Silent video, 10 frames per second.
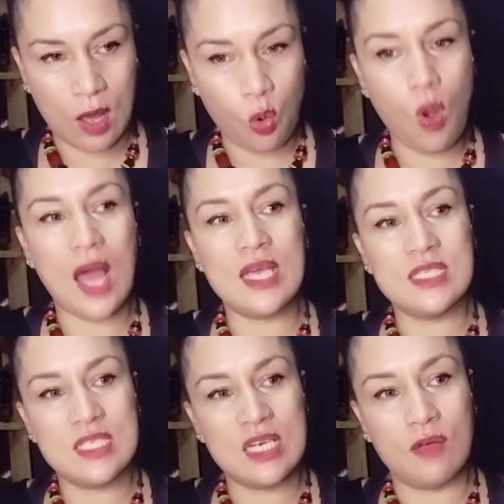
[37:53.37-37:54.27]

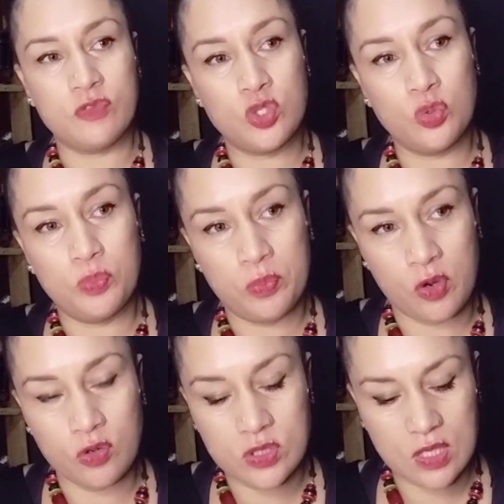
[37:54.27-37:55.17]
quiet enough to
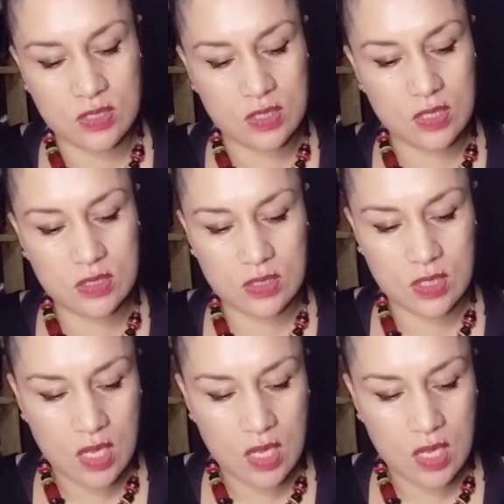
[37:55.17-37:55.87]
process this,